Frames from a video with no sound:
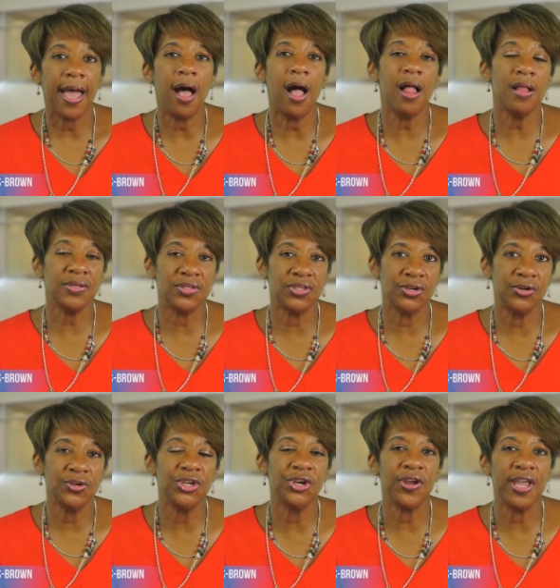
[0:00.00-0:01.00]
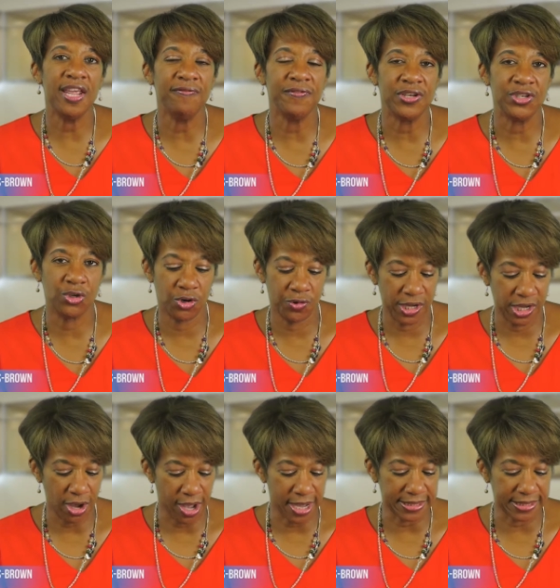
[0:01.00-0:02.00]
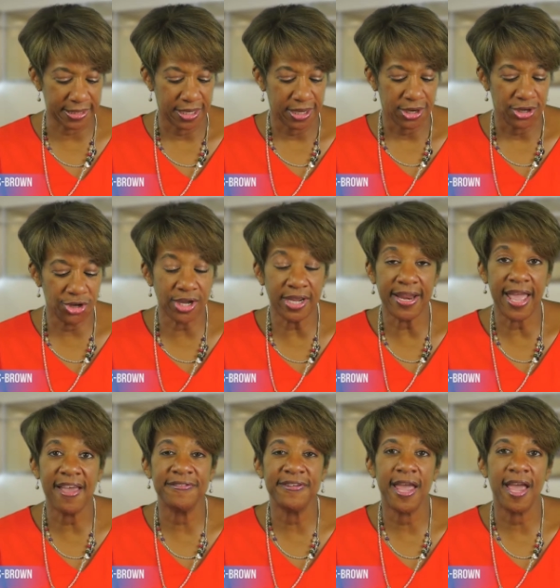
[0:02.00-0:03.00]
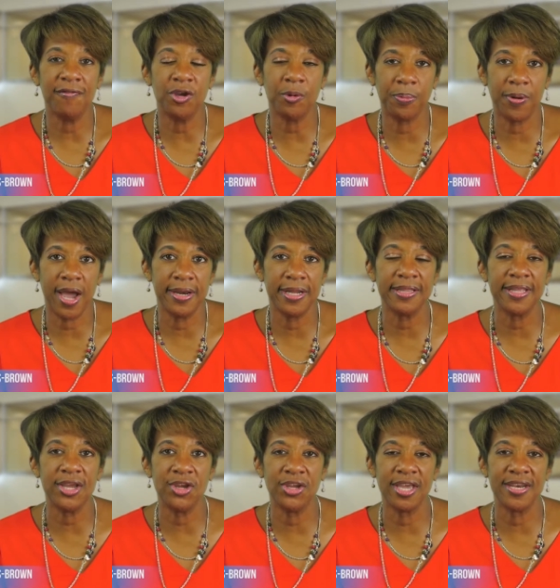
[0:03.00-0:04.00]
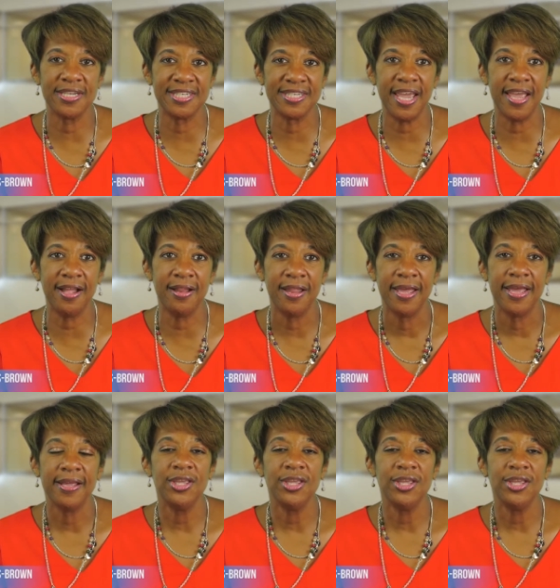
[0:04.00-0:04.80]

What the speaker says: Also, your inventory costs. You're going to have your product that you're going to sell.